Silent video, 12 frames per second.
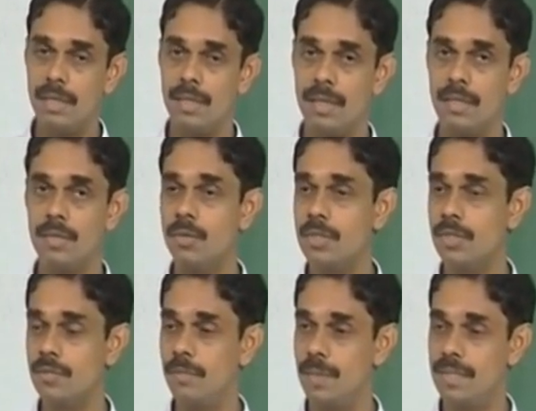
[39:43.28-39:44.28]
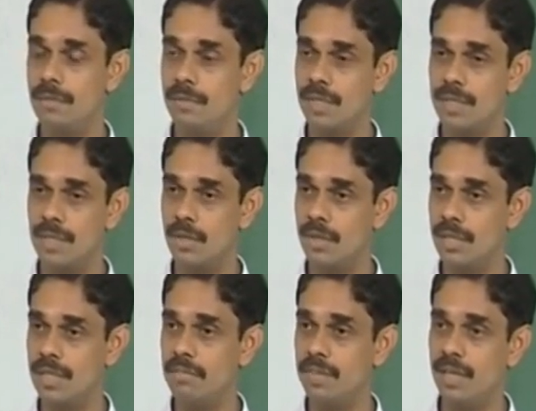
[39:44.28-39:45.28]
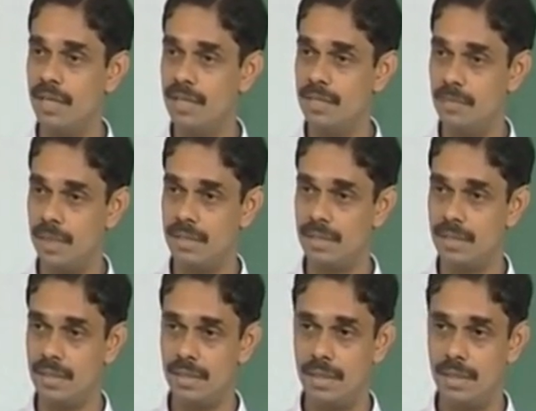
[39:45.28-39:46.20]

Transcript: Yeah the roots of the Bessel function are not evenly spaced.